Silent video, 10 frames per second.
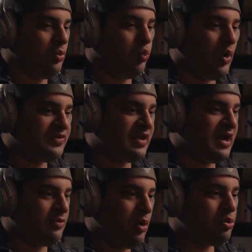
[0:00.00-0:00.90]
What
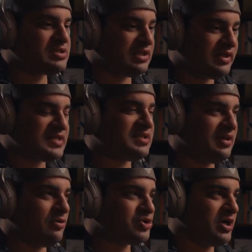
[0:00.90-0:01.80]
was the lesson
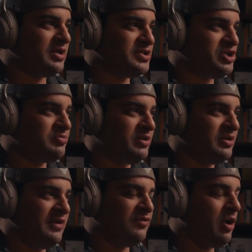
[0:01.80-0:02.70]
they were trying to teach me,
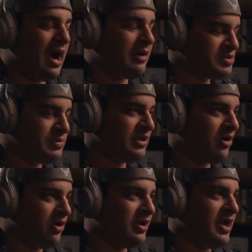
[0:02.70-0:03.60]
even though I was being
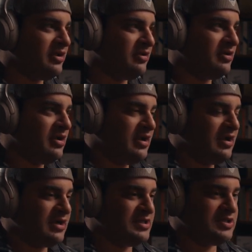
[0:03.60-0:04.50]
hard-headed?
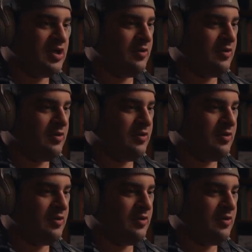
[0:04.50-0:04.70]
Because